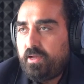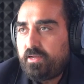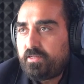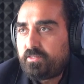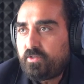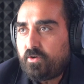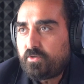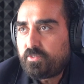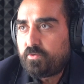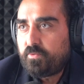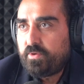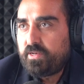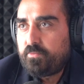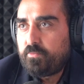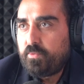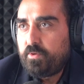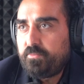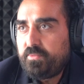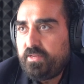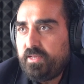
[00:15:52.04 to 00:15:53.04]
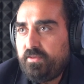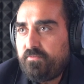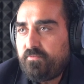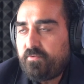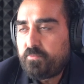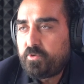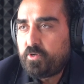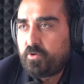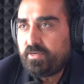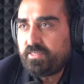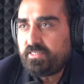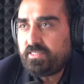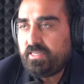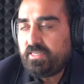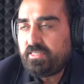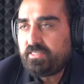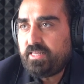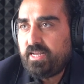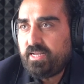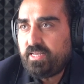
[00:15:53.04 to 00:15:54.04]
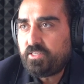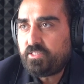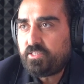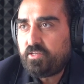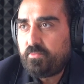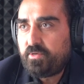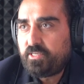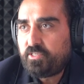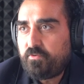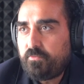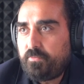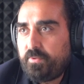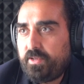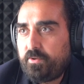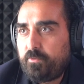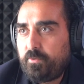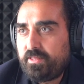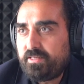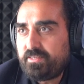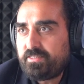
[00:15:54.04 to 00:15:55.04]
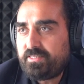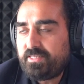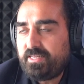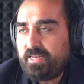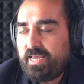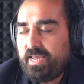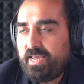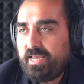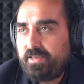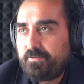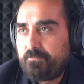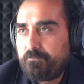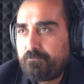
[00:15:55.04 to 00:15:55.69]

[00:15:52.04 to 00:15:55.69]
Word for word: Dr. Ridha Moumni from Christie's, thank you so much for being with us today.